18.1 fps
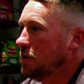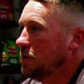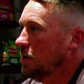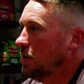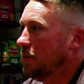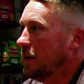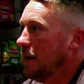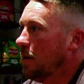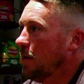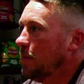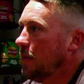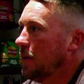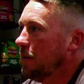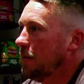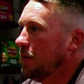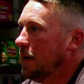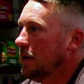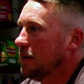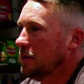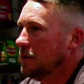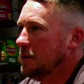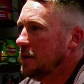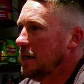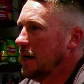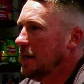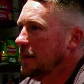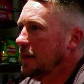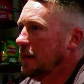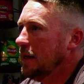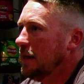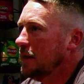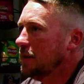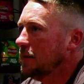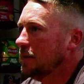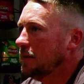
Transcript: There's no doubt about that. It's deadly.